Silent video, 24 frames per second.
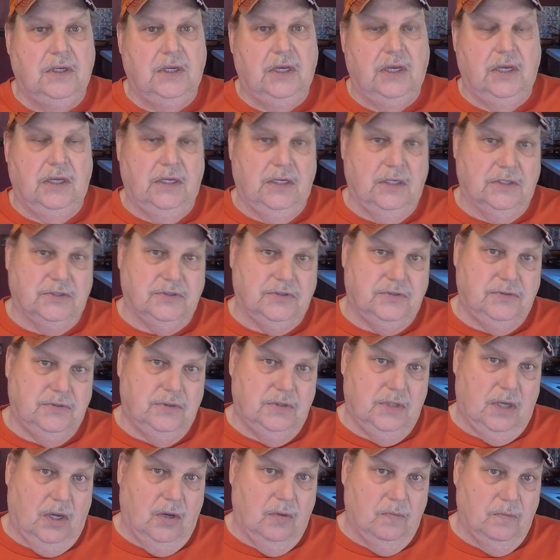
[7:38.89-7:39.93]
and just
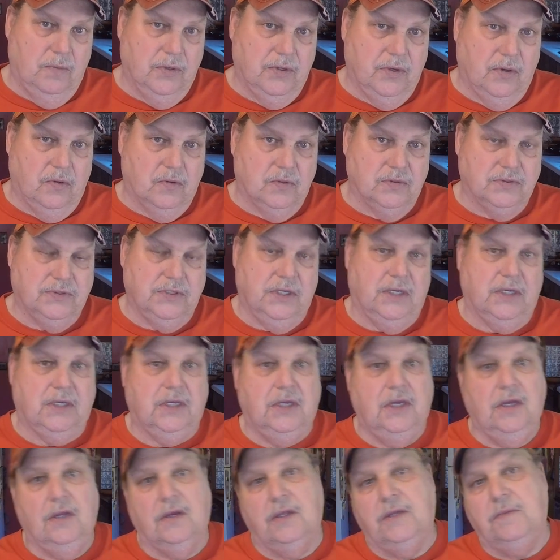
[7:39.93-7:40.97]
open the doors of that
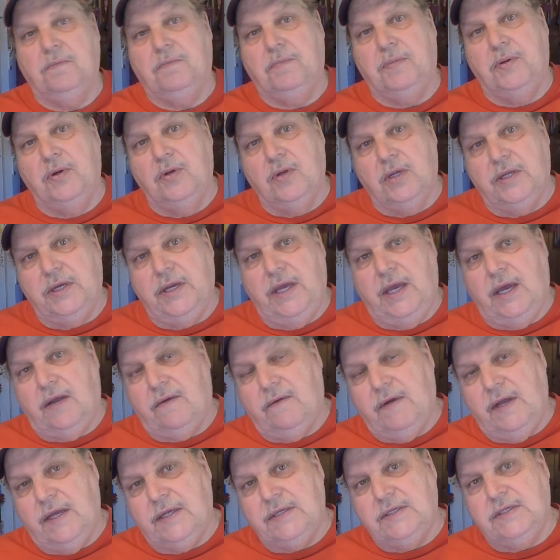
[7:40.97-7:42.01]
kiln and pull it out
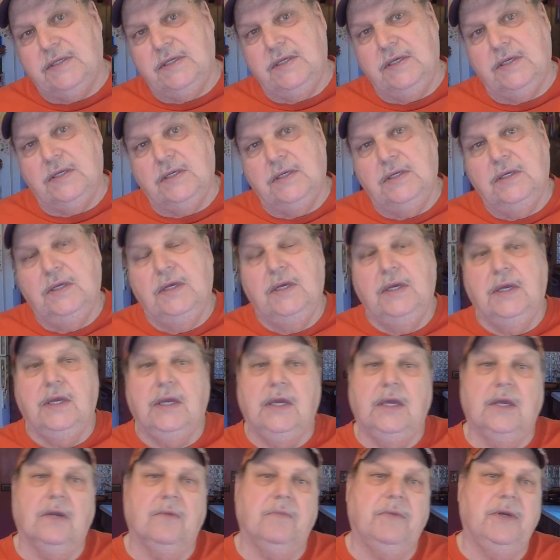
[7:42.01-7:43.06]
right then,
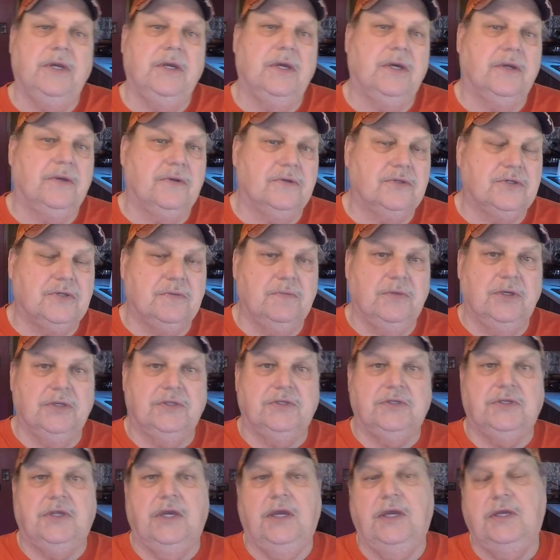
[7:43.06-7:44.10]
it'll be under so
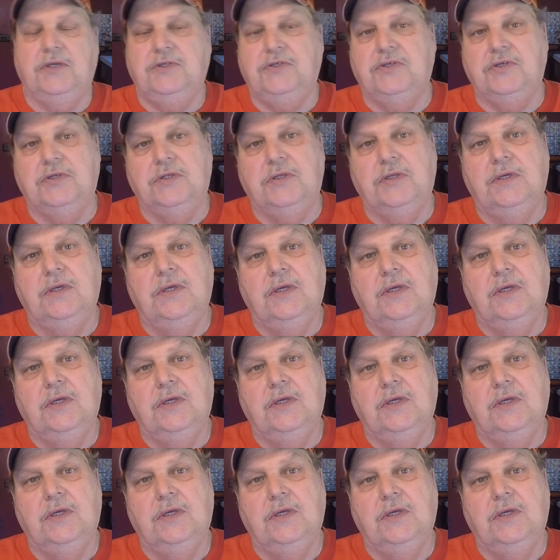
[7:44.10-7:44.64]
much tension.